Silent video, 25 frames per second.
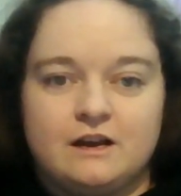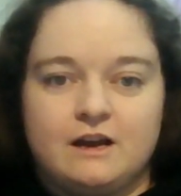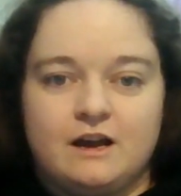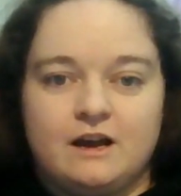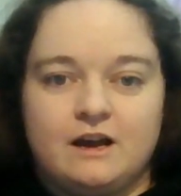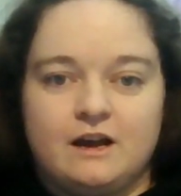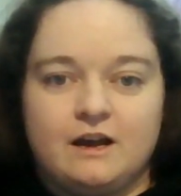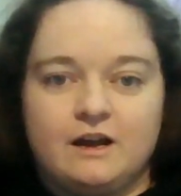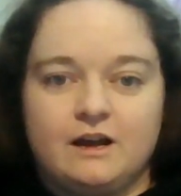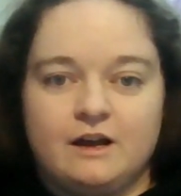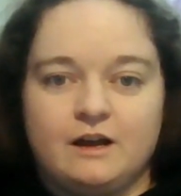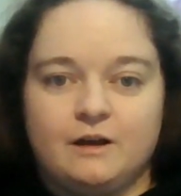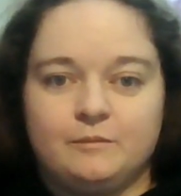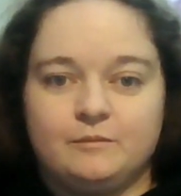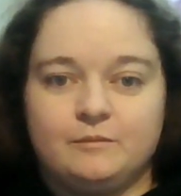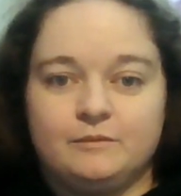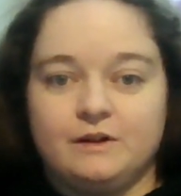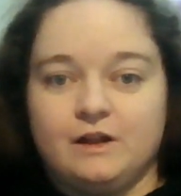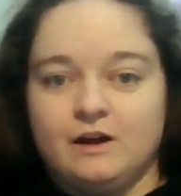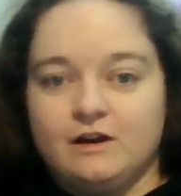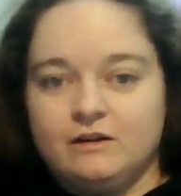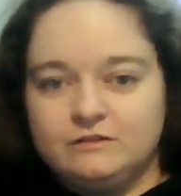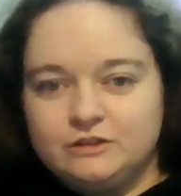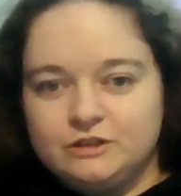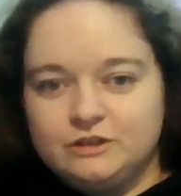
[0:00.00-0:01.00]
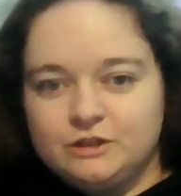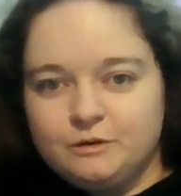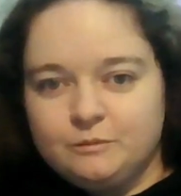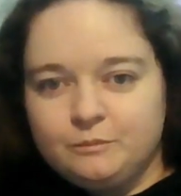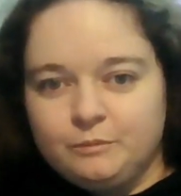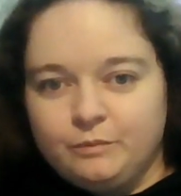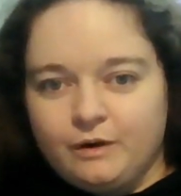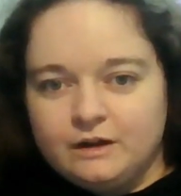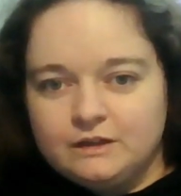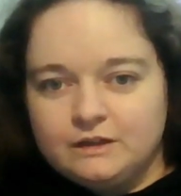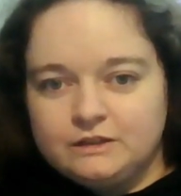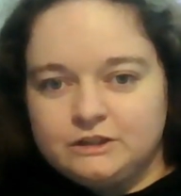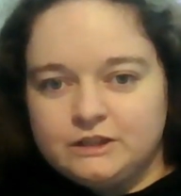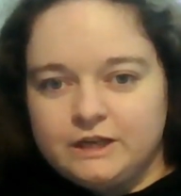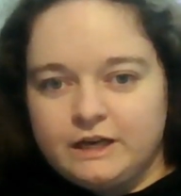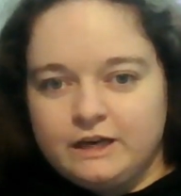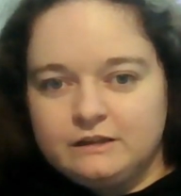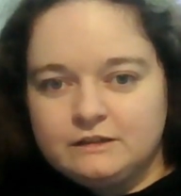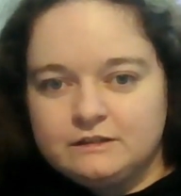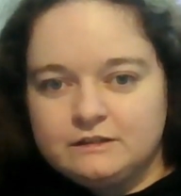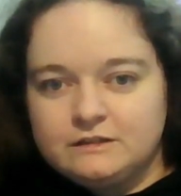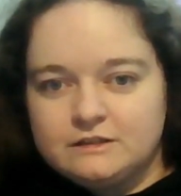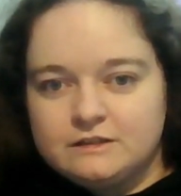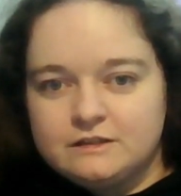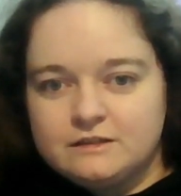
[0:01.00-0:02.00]
Long-Term
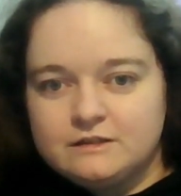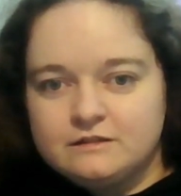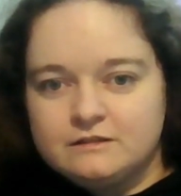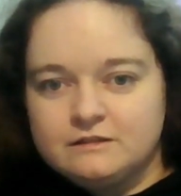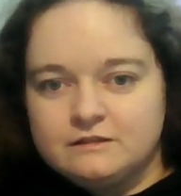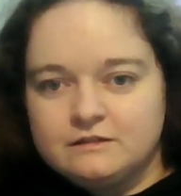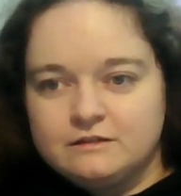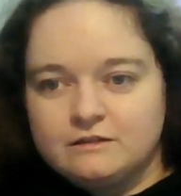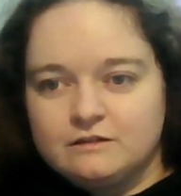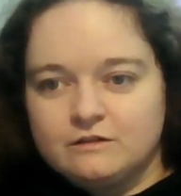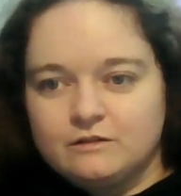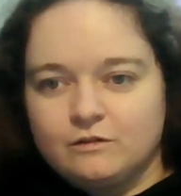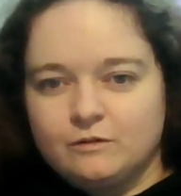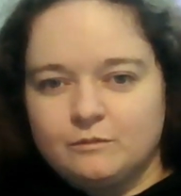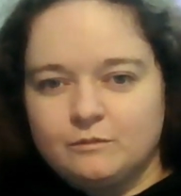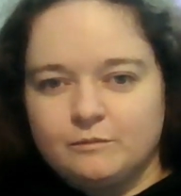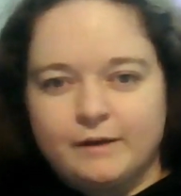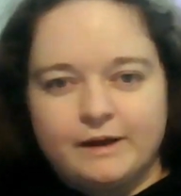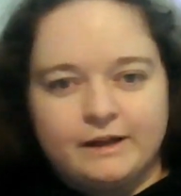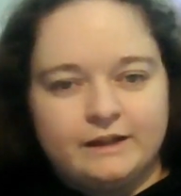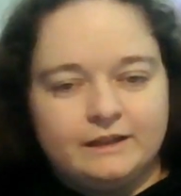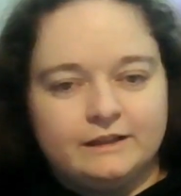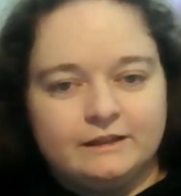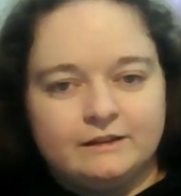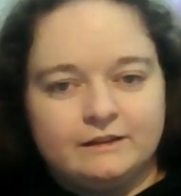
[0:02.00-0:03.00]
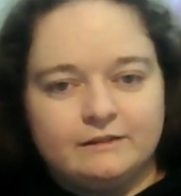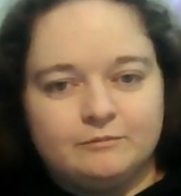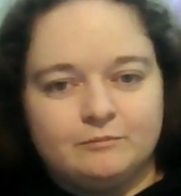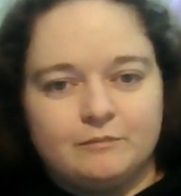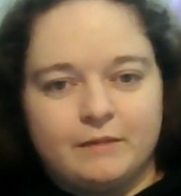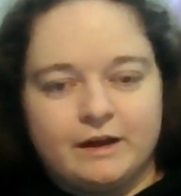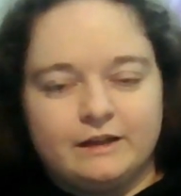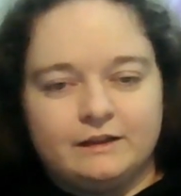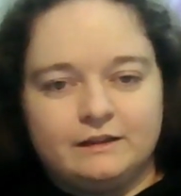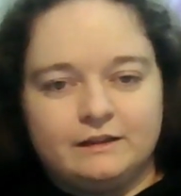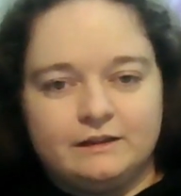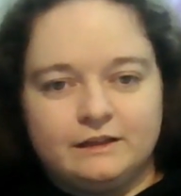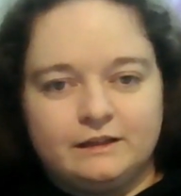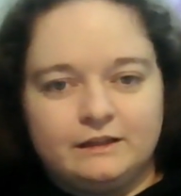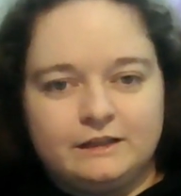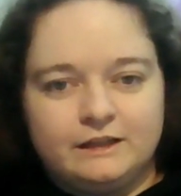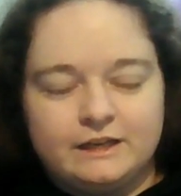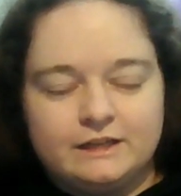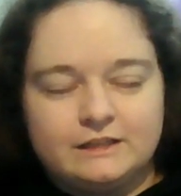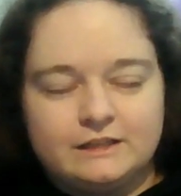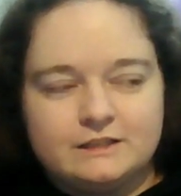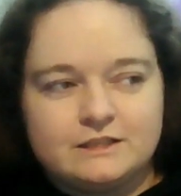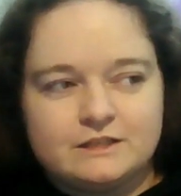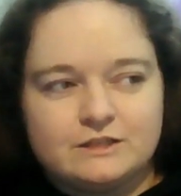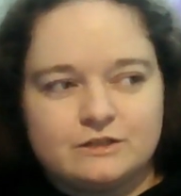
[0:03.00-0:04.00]
Project, or my
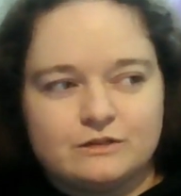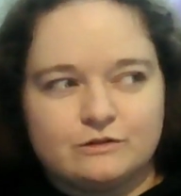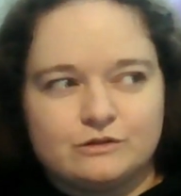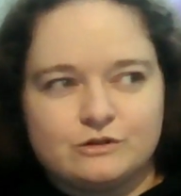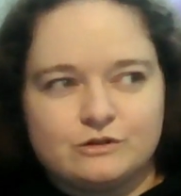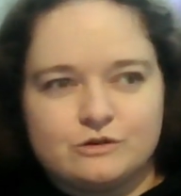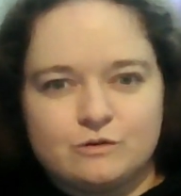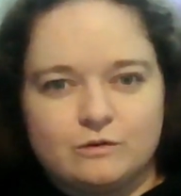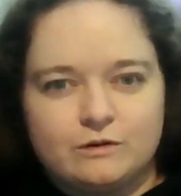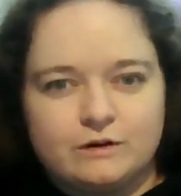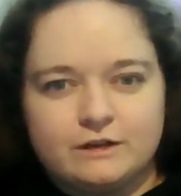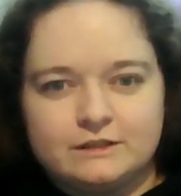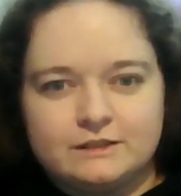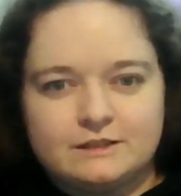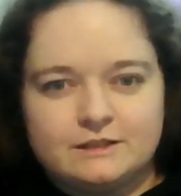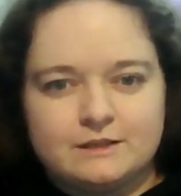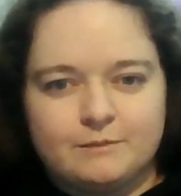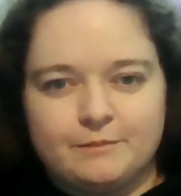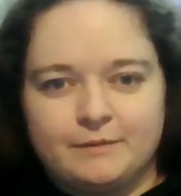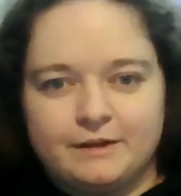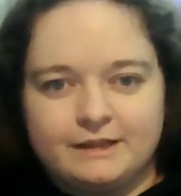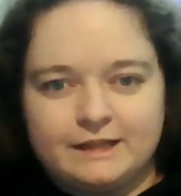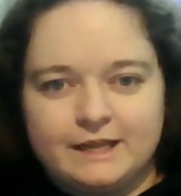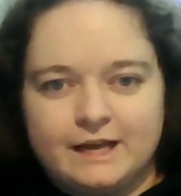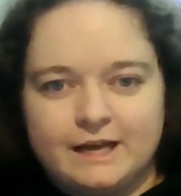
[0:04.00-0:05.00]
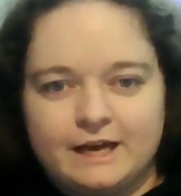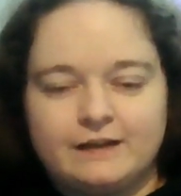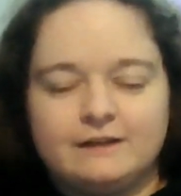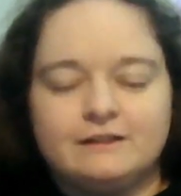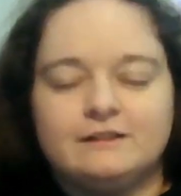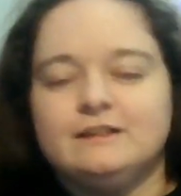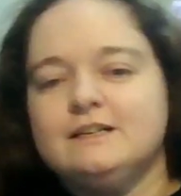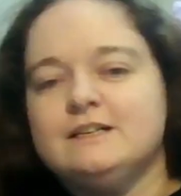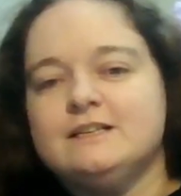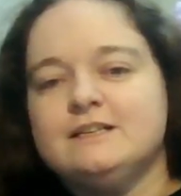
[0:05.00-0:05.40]
littlest or shortest, something like that.